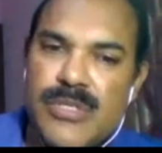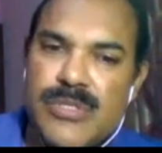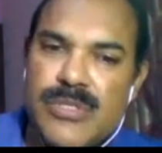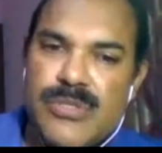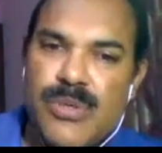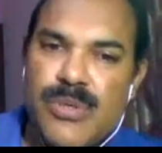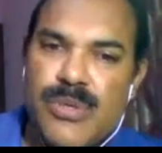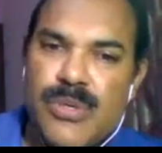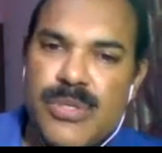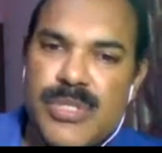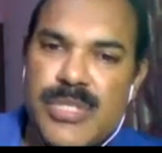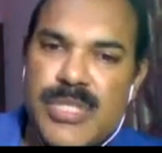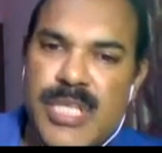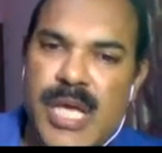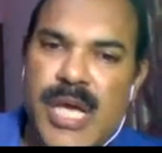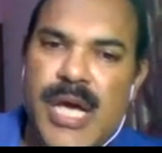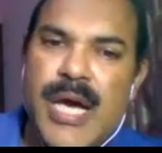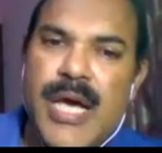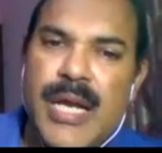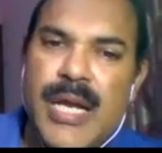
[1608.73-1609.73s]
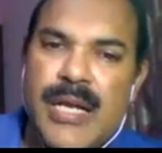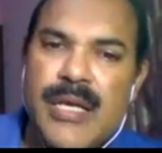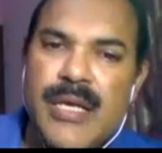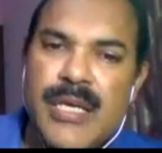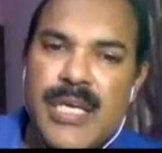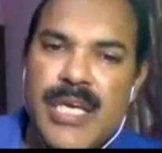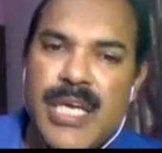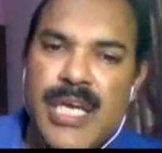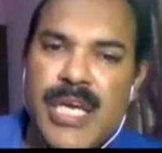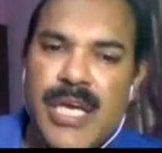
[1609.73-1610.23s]
So there
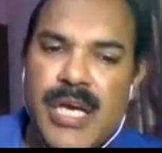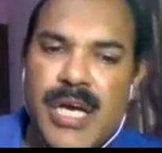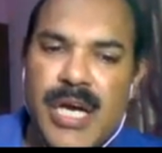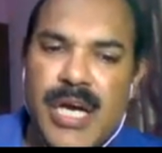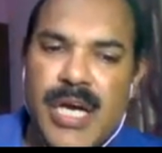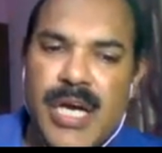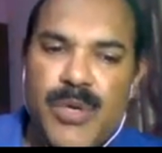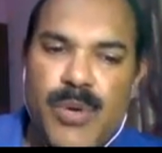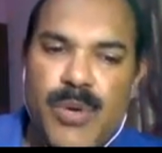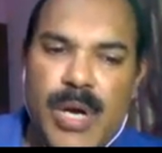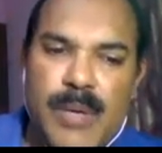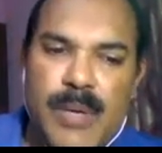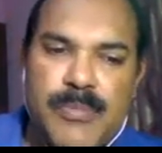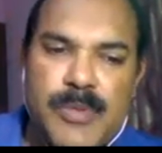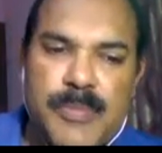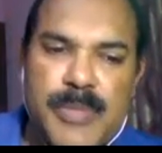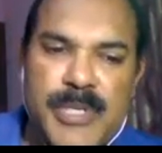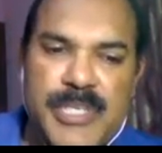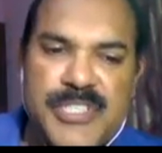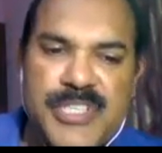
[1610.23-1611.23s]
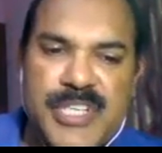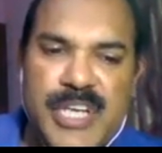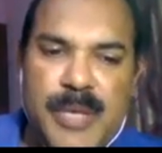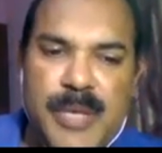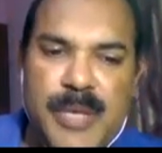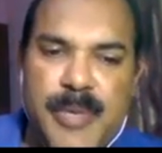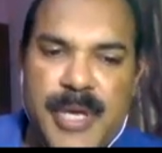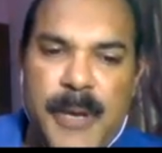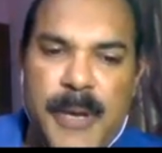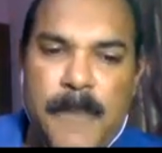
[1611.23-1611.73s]
uh, you have to
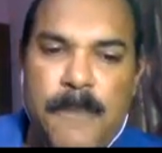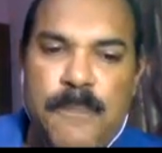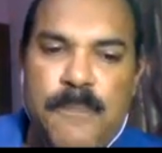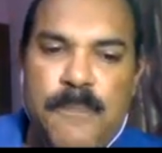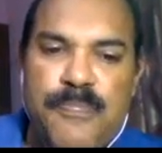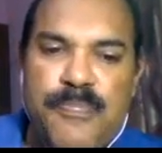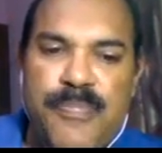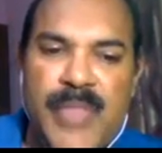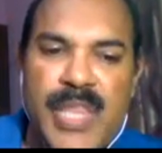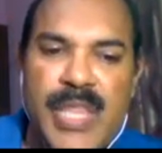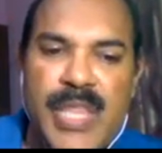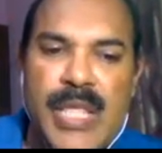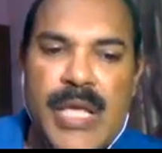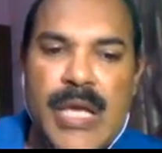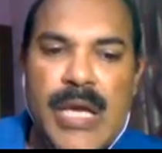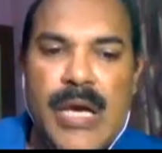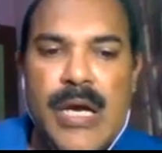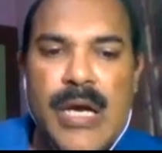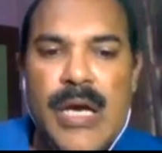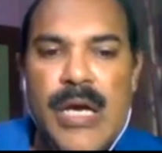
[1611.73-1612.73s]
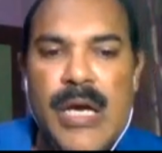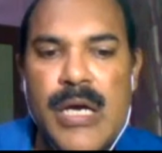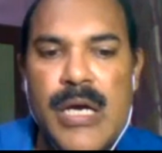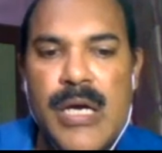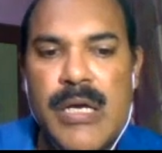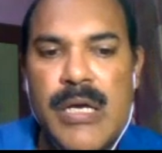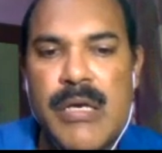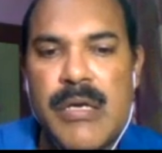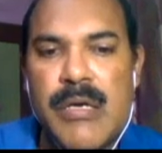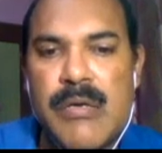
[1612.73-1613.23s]
prescribe a
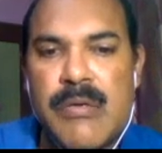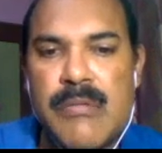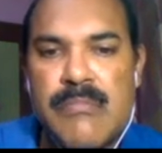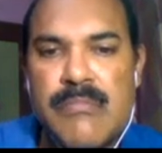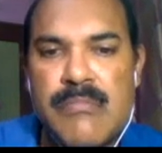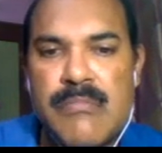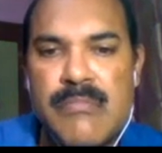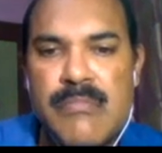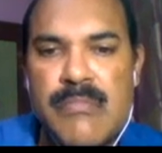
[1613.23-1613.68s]
uh,